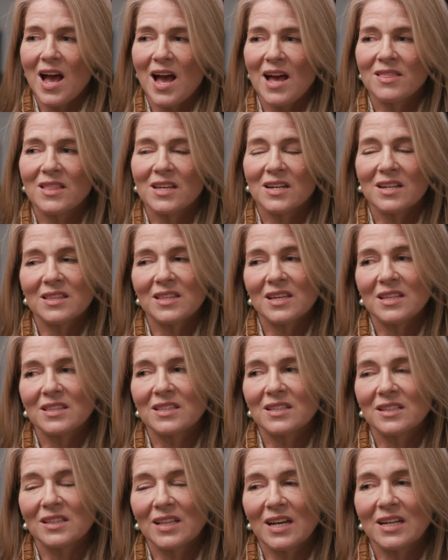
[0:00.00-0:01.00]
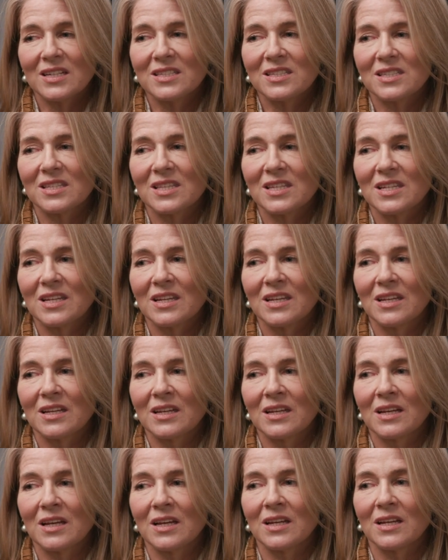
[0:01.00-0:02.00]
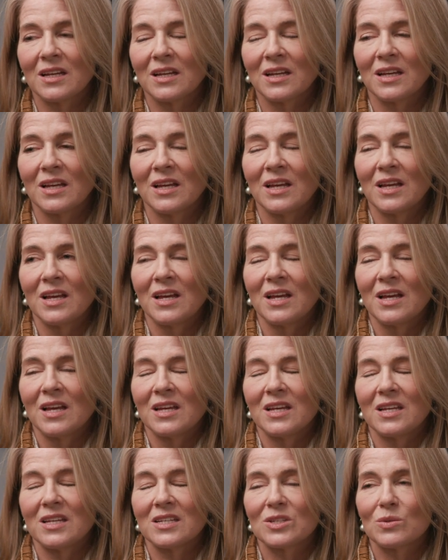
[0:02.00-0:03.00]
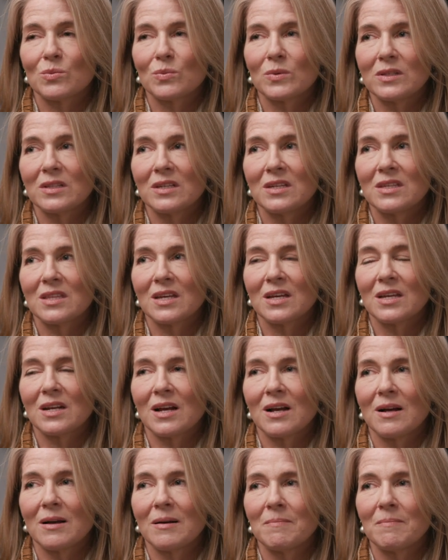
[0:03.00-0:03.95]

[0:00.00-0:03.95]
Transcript: And then I think the last thing is really that,